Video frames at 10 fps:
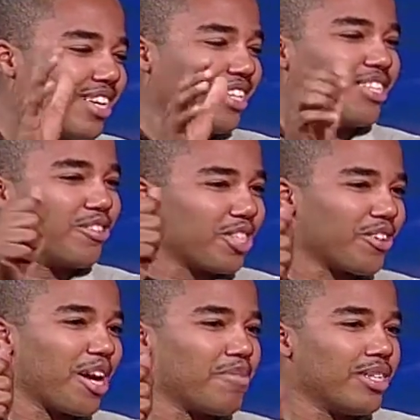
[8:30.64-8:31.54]
How would you
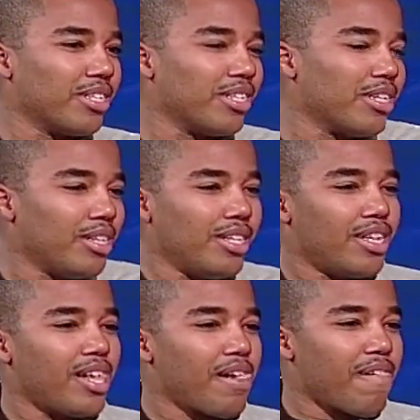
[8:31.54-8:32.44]
do that? Let's
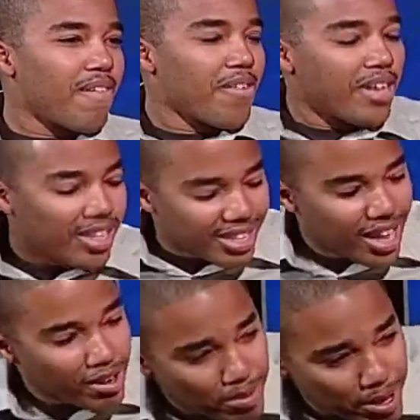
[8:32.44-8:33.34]
go for it. Come on, be Coach